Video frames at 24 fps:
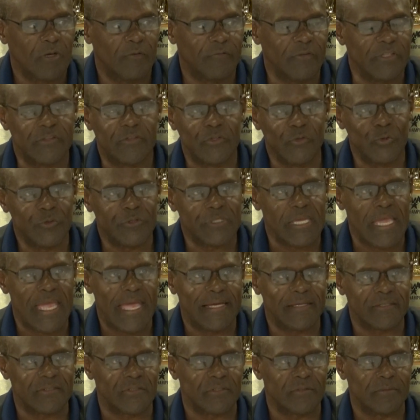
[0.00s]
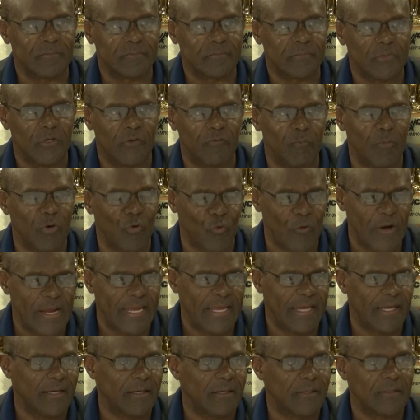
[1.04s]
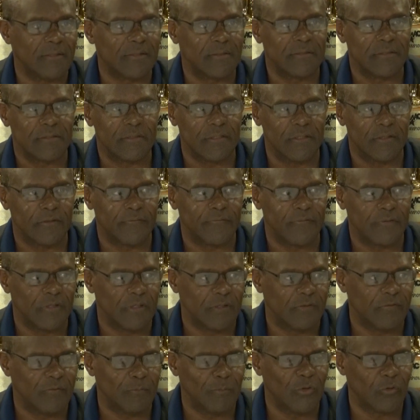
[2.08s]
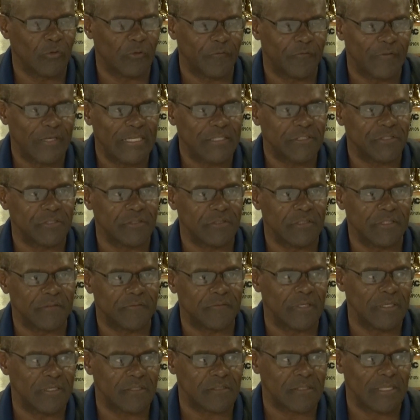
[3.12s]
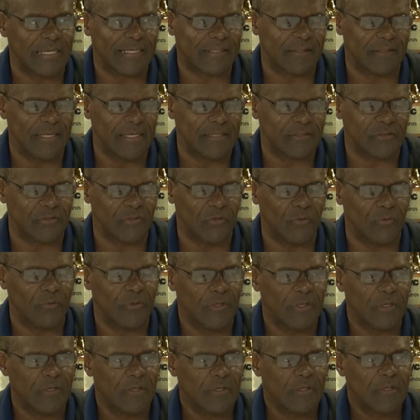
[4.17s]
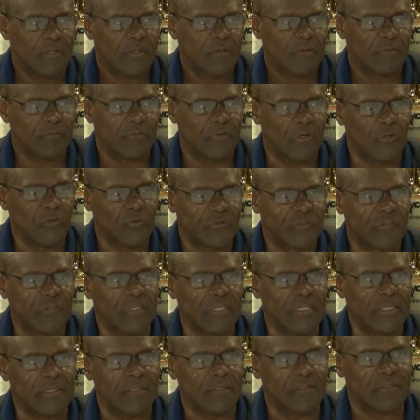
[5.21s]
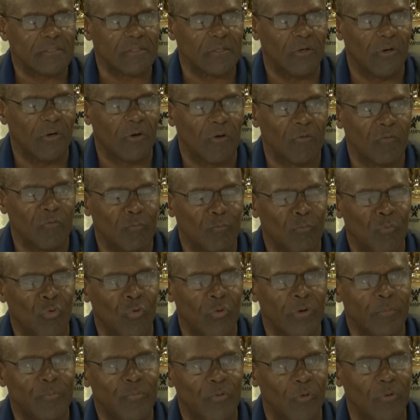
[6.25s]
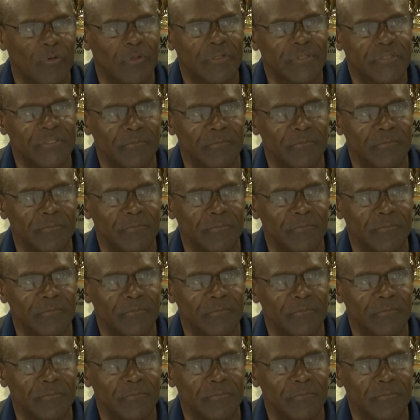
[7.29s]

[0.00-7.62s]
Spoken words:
enthusiasm, of morale, of motivation, and things like that. So those things are more important